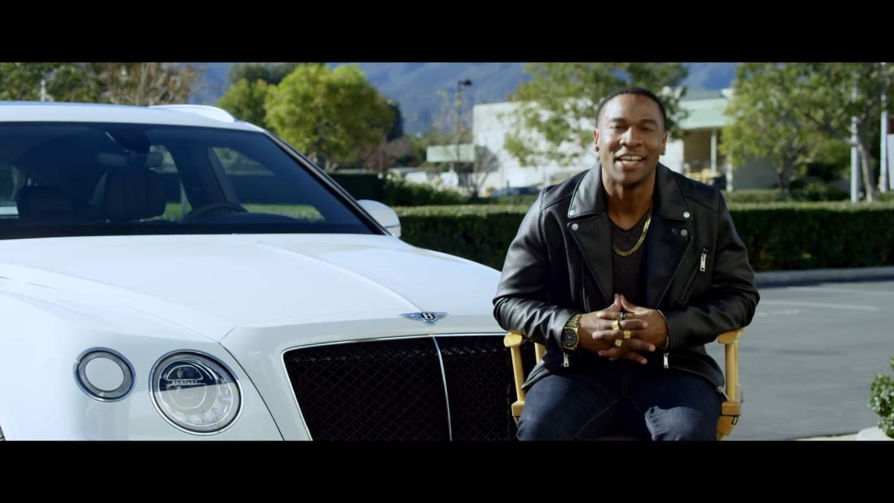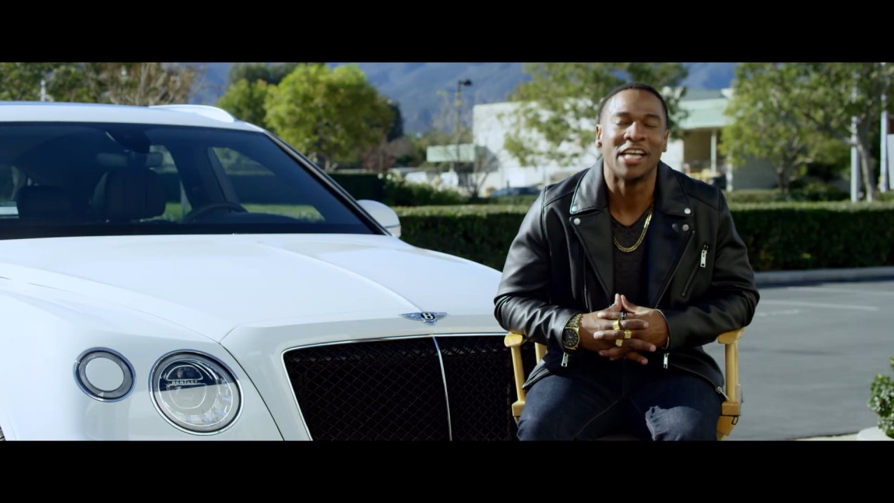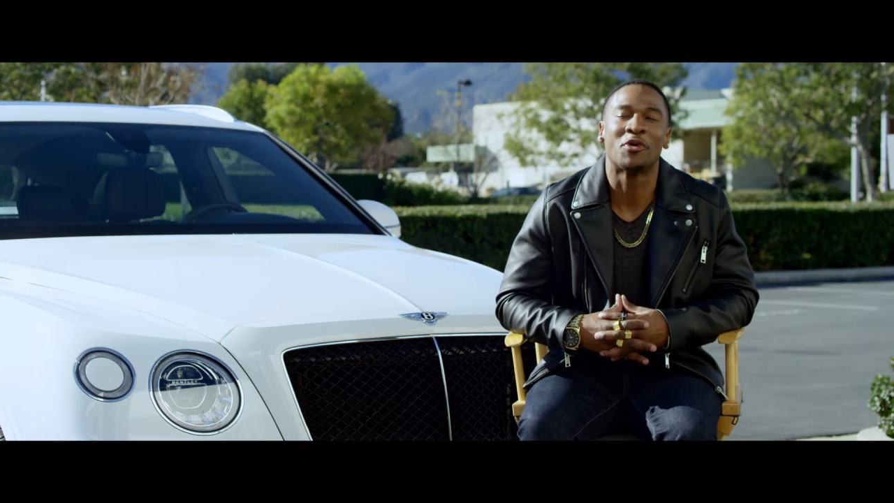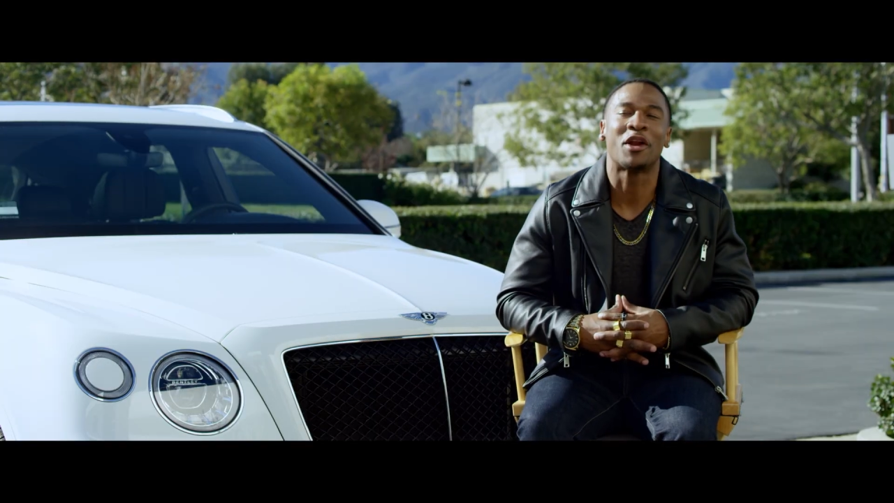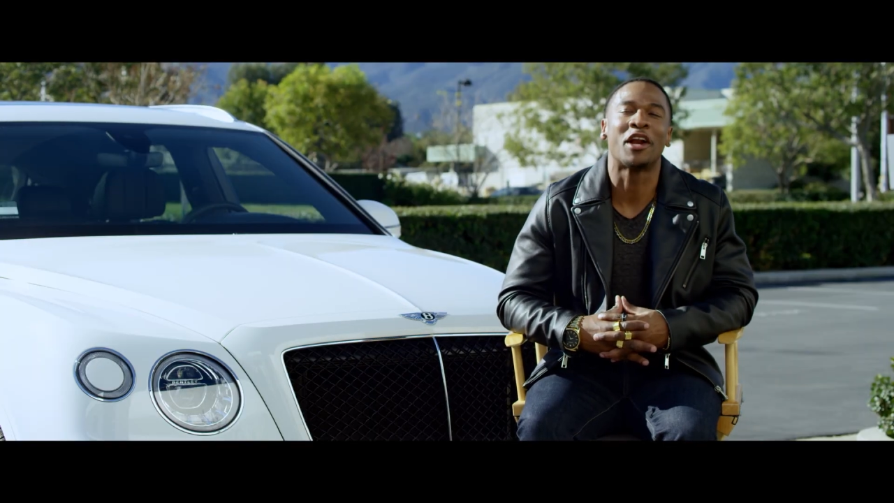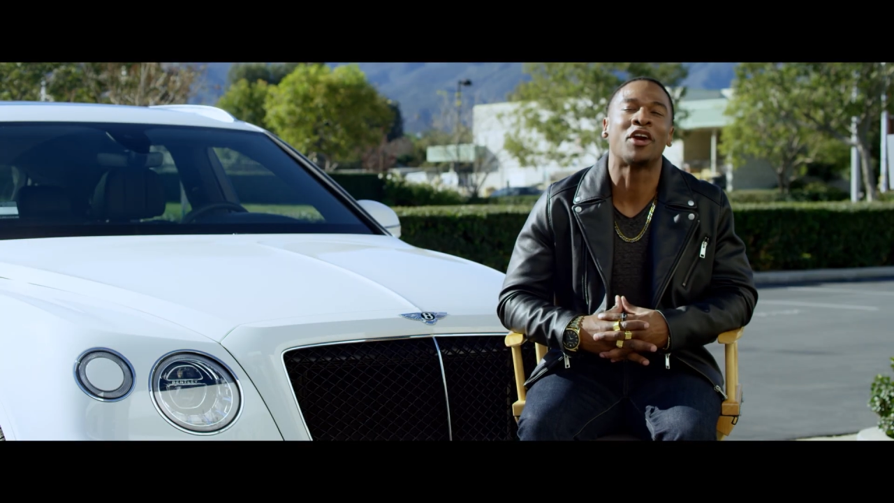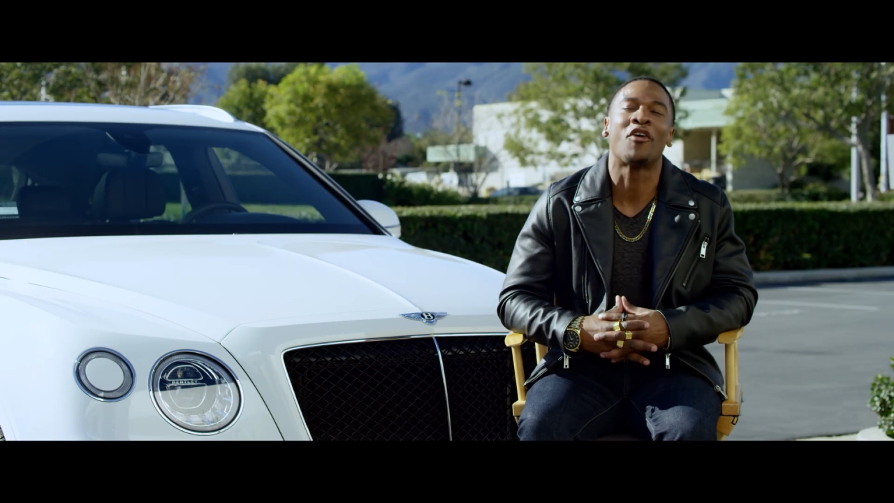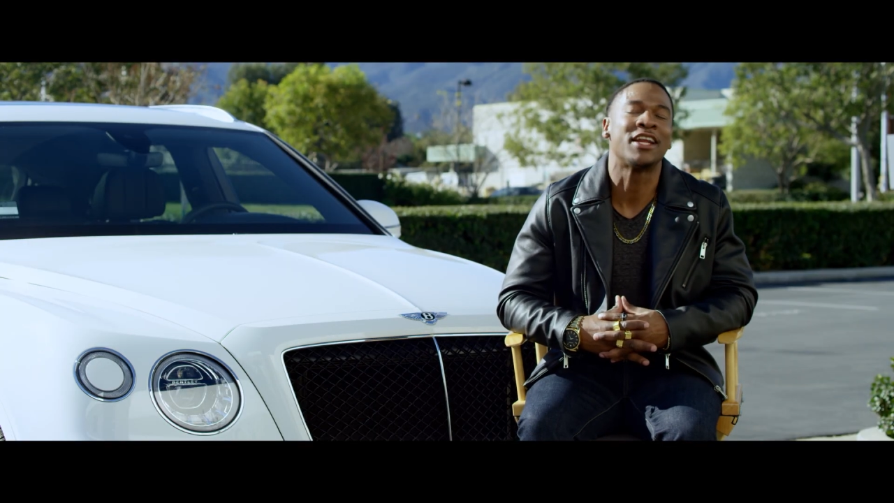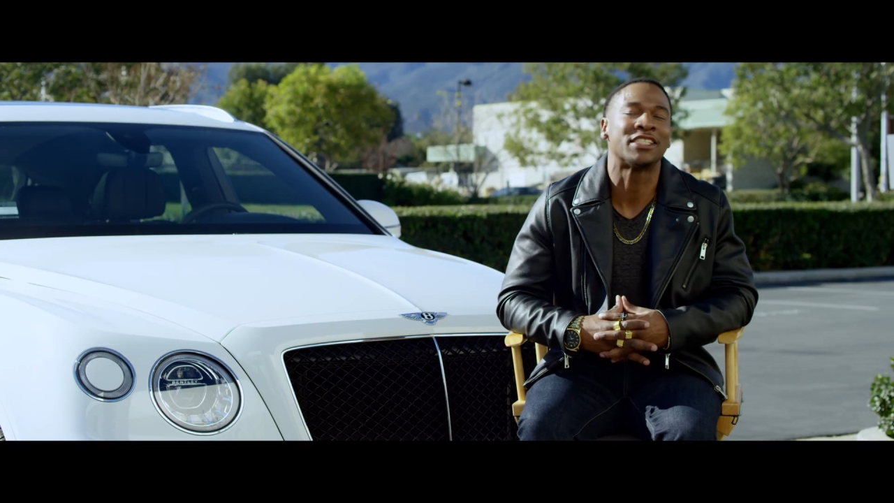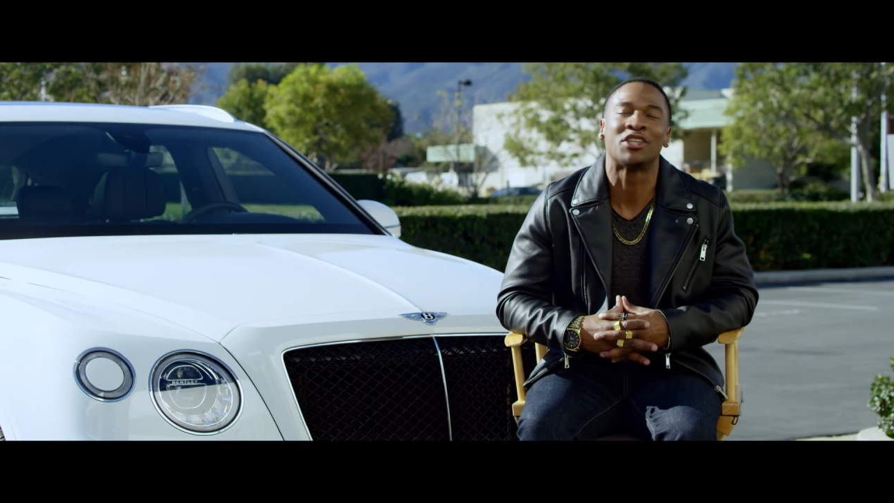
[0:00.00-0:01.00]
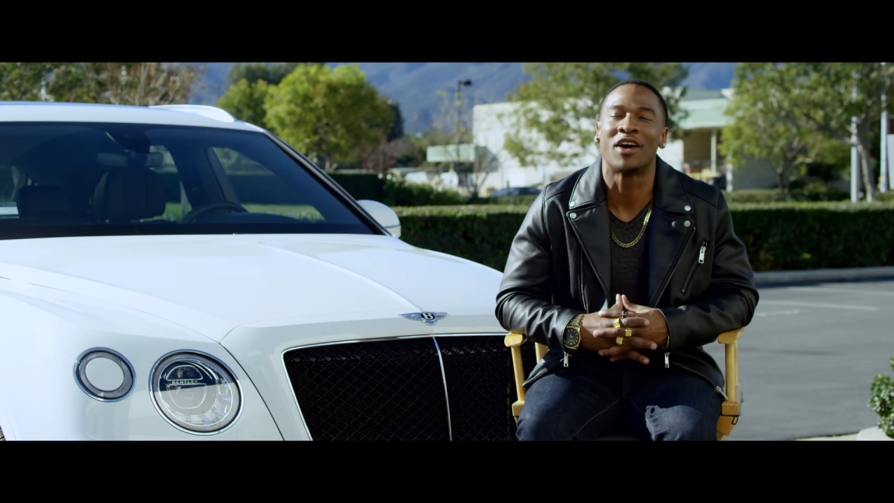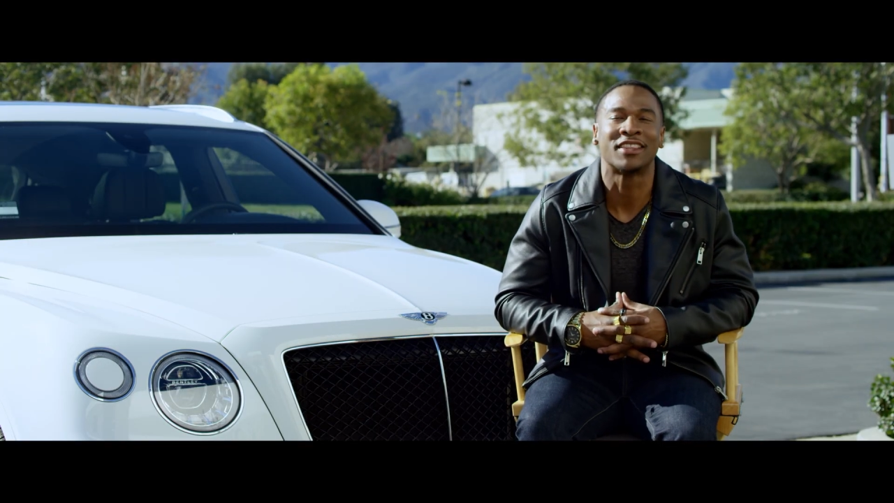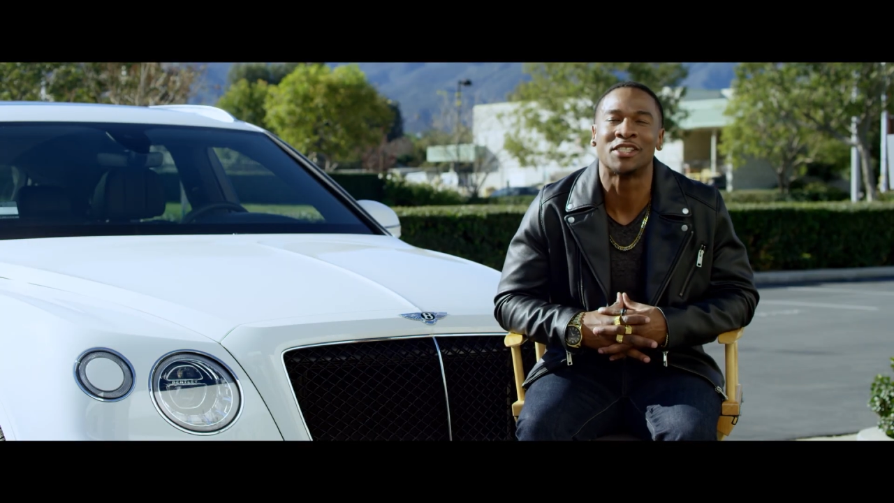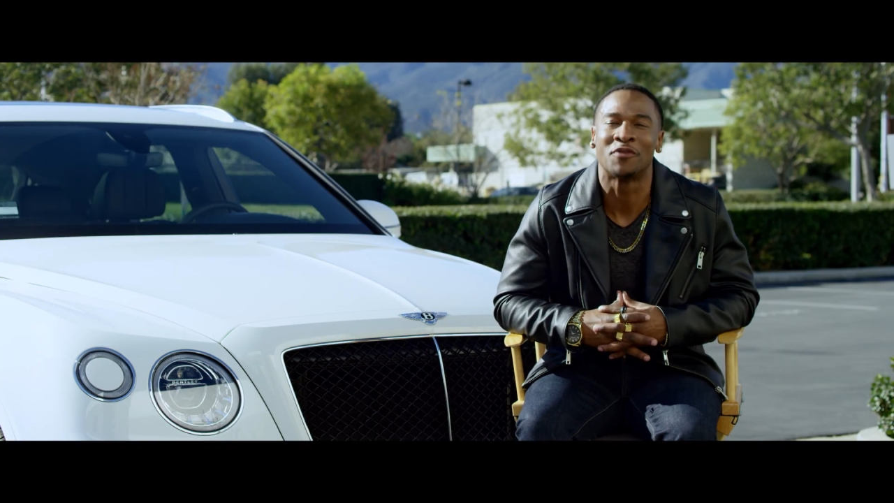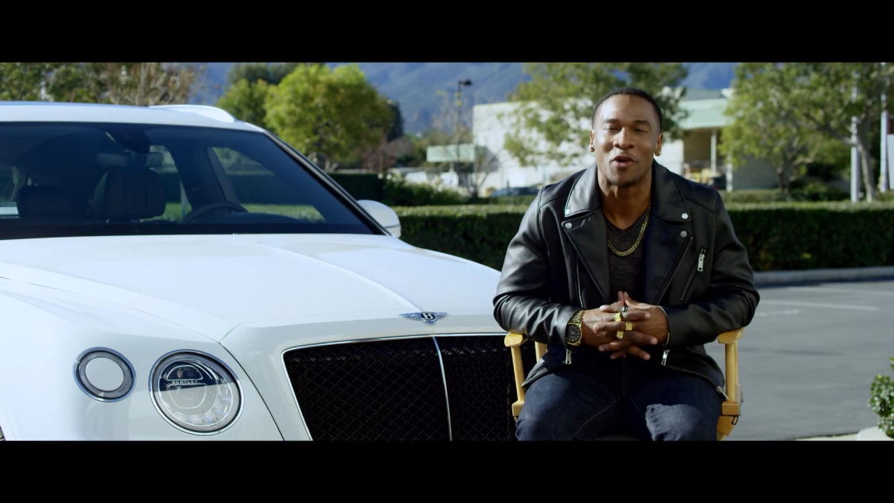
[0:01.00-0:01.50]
He's one of the greatest directors